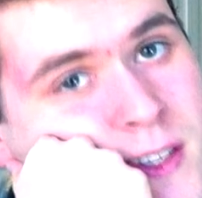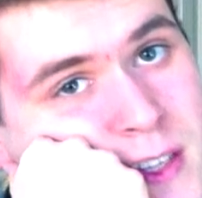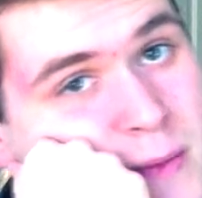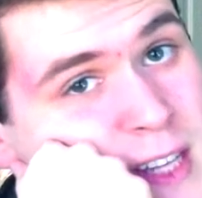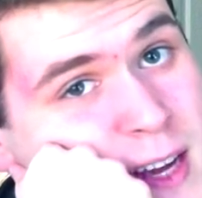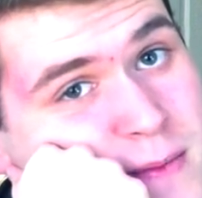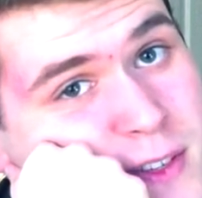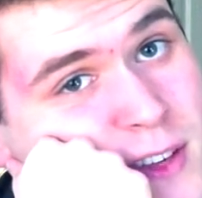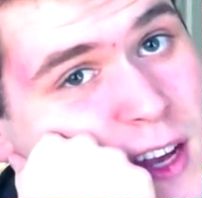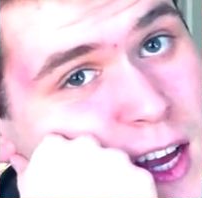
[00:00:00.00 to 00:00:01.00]

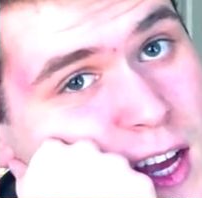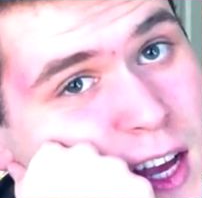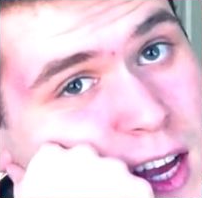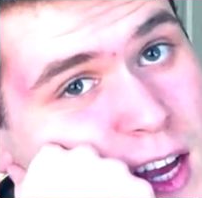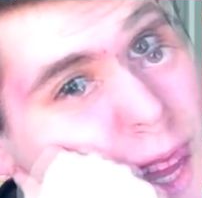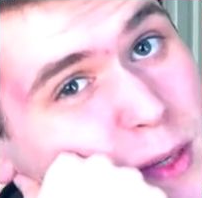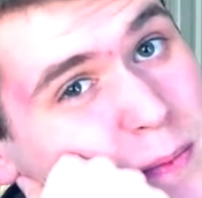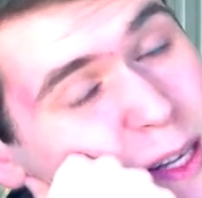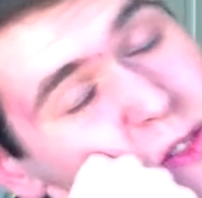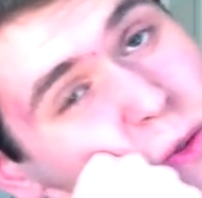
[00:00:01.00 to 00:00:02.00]
Sometimes I go a little
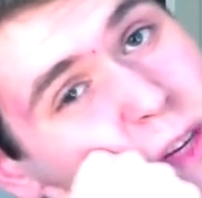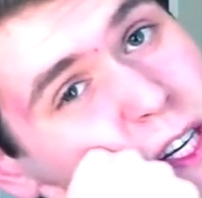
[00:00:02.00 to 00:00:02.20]
bit mental